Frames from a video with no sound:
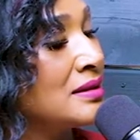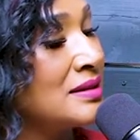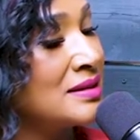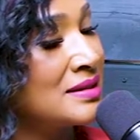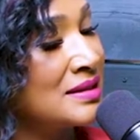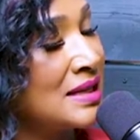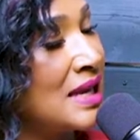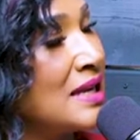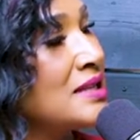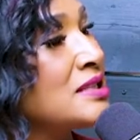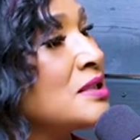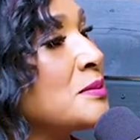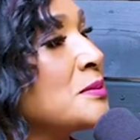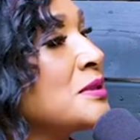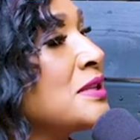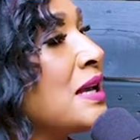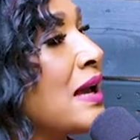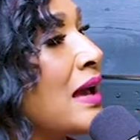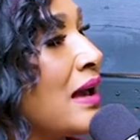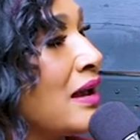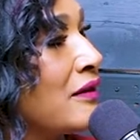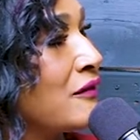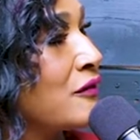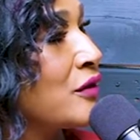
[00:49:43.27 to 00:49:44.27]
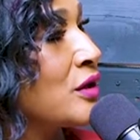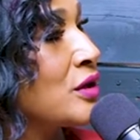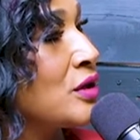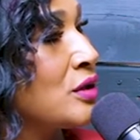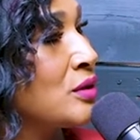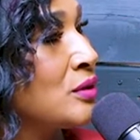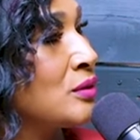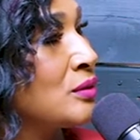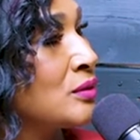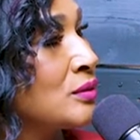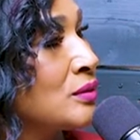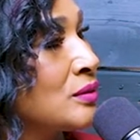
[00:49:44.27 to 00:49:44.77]
Take some time for
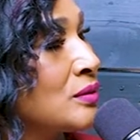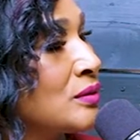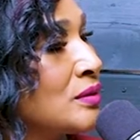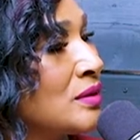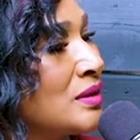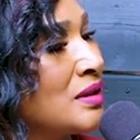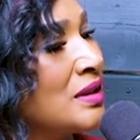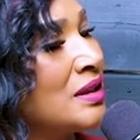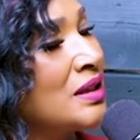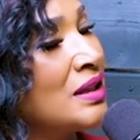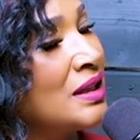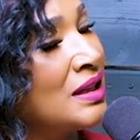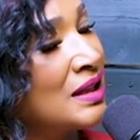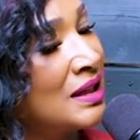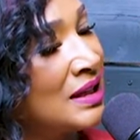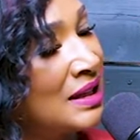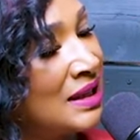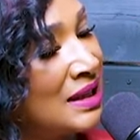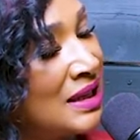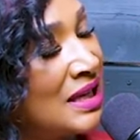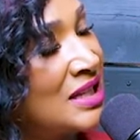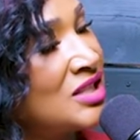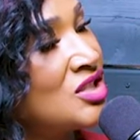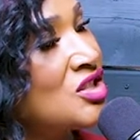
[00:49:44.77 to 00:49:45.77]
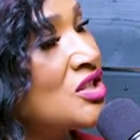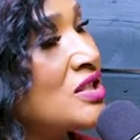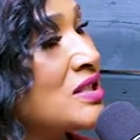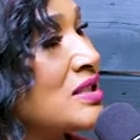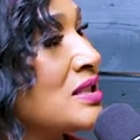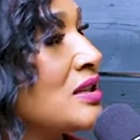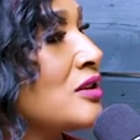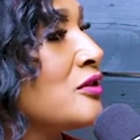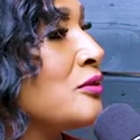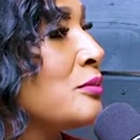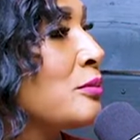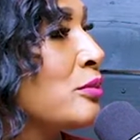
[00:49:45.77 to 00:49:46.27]
you. Let
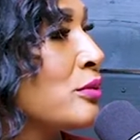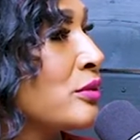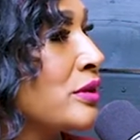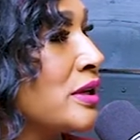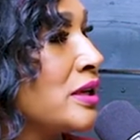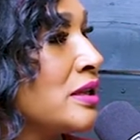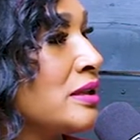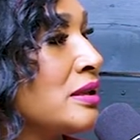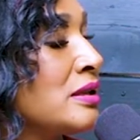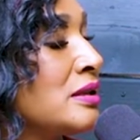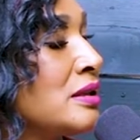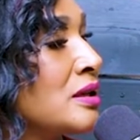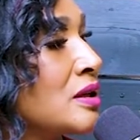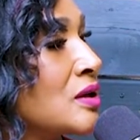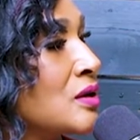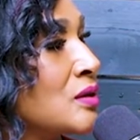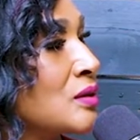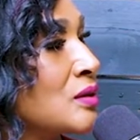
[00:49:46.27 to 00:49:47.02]
yourself breathe a little.